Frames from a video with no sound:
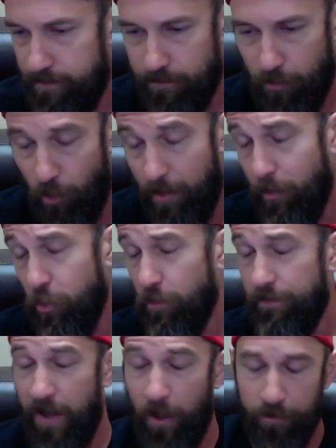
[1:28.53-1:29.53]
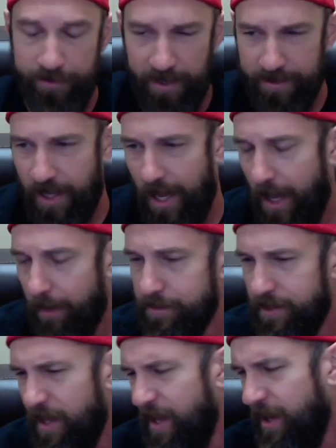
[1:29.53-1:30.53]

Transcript: or people who failed 10 times.